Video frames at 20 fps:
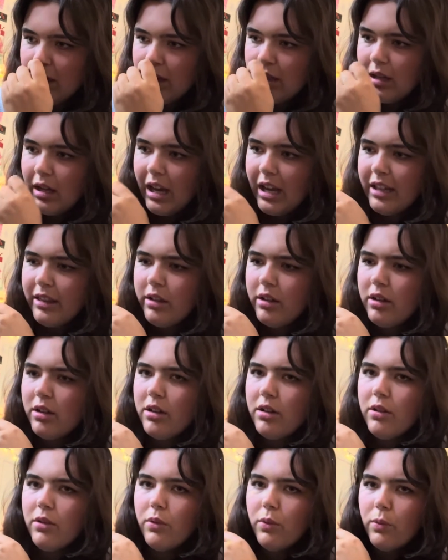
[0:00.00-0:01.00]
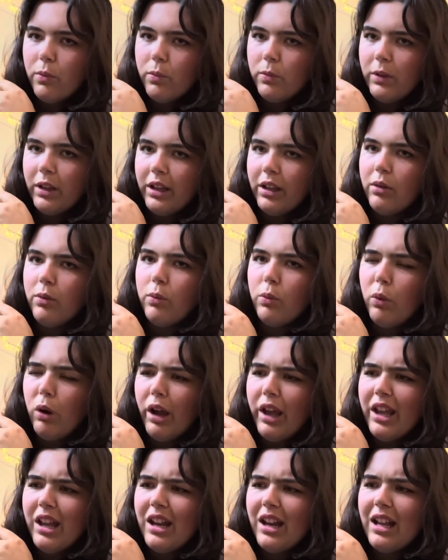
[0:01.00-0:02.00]
either like
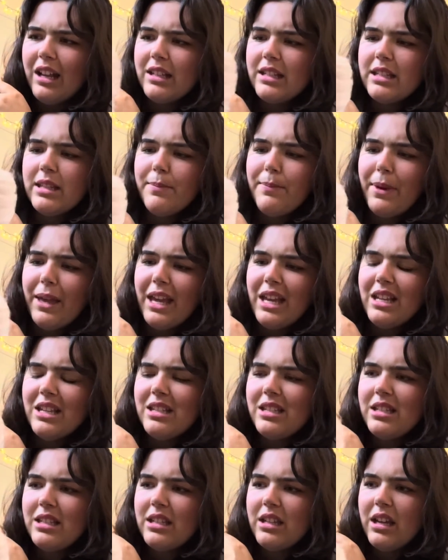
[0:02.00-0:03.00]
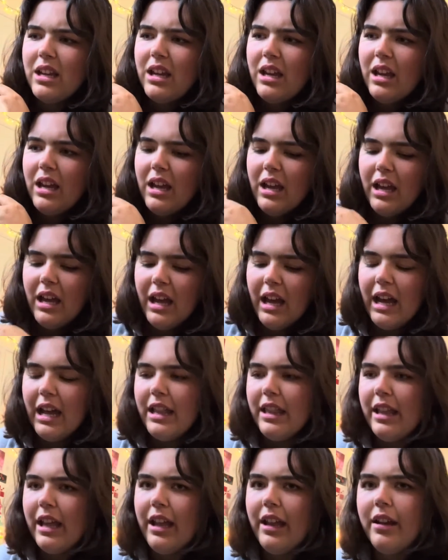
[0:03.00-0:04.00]
white as the base
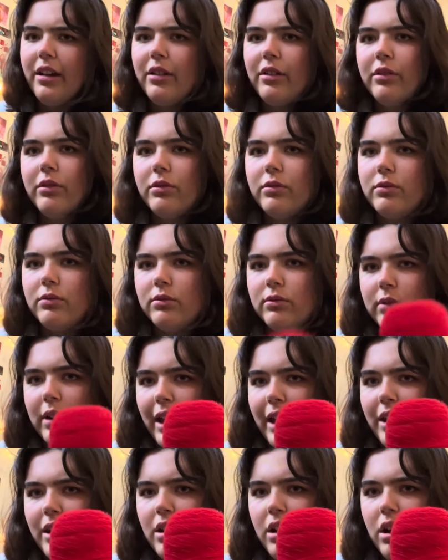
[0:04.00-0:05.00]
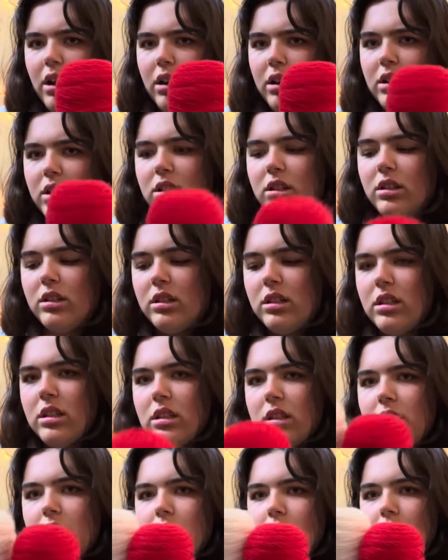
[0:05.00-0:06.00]
and then red
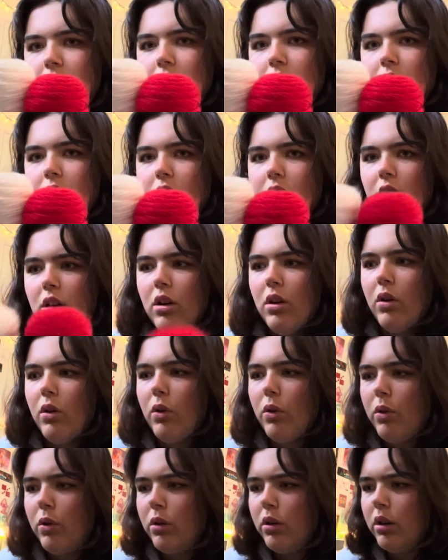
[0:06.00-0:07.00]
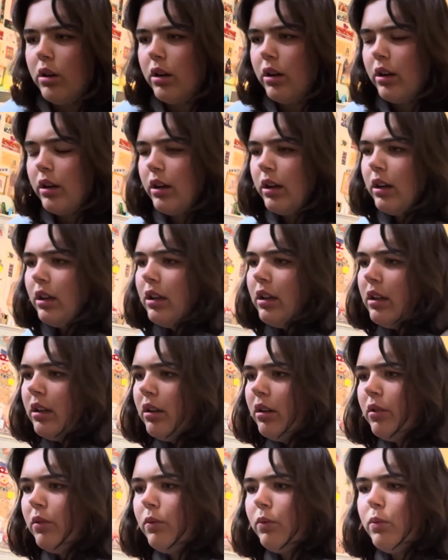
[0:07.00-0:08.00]
hearts, or
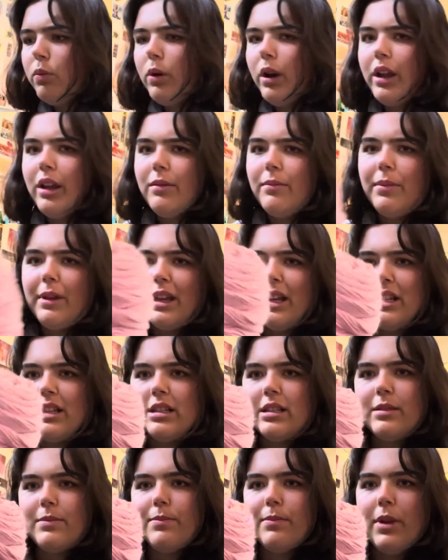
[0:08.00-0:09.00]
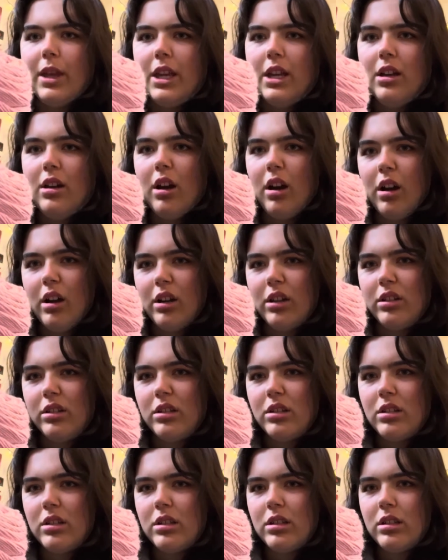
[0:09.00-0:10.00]
white base pink
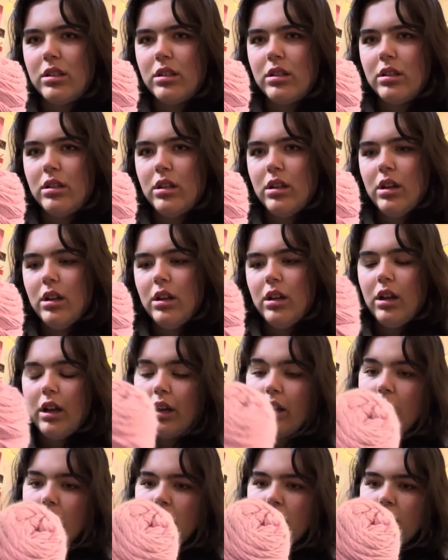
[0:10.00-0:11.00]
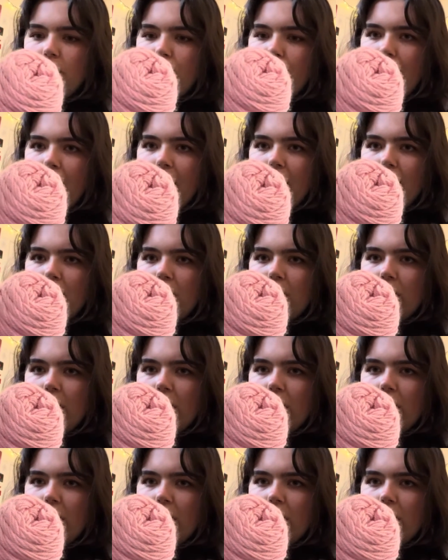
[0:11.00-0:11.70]
hearts. I could do pink,